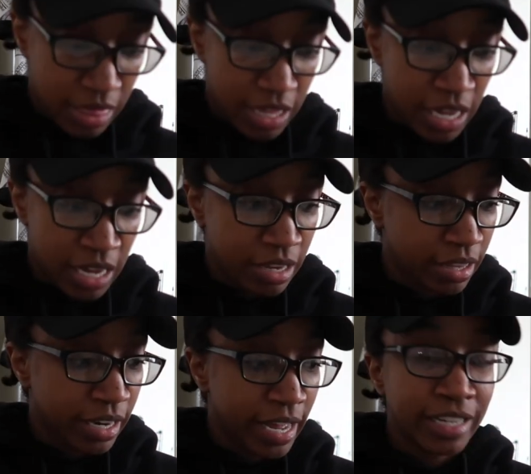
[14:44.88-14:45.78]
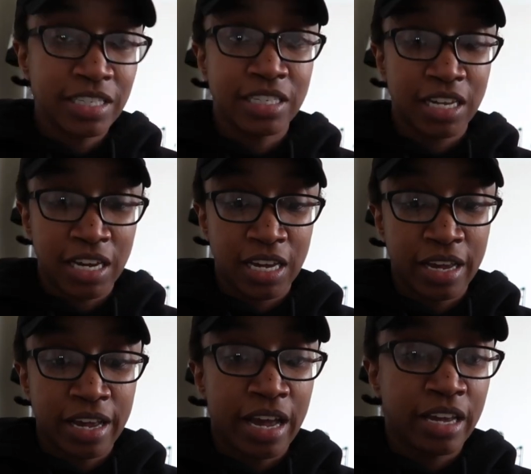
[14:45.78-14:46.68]
Then the next thing
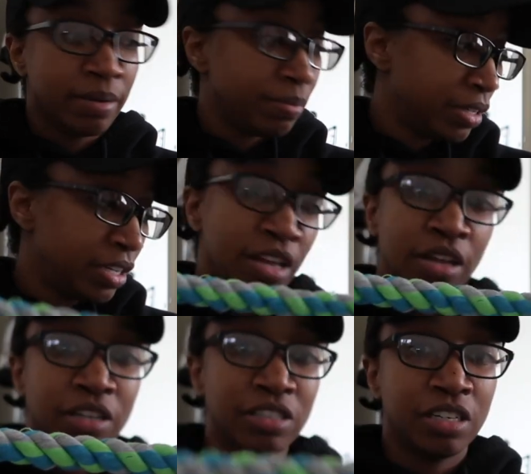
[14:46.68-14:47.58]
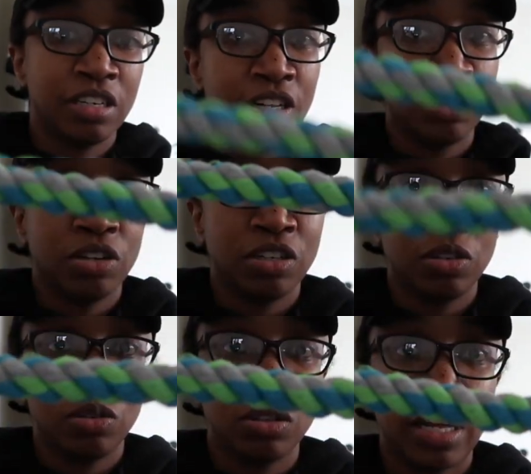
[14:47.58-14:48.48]
I got him is another
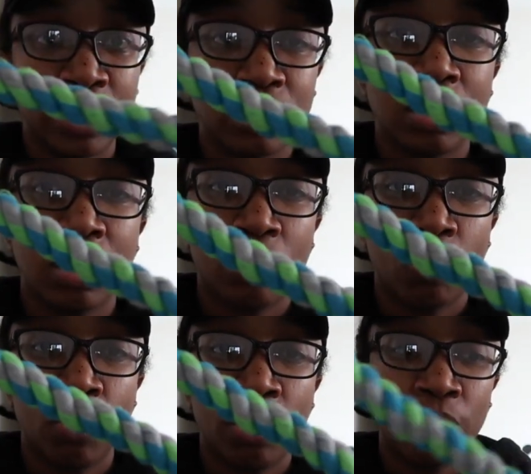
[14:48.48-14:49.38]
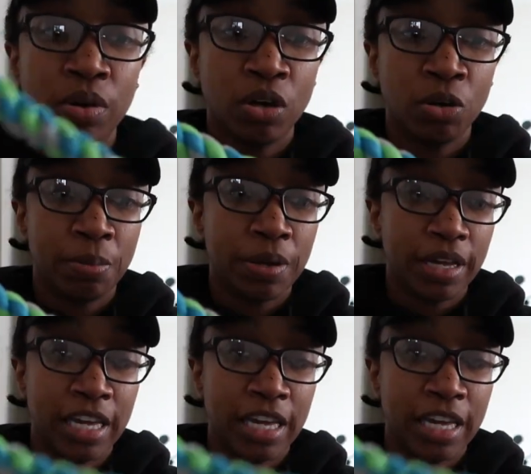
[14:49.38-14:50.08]
little like tug of war rope.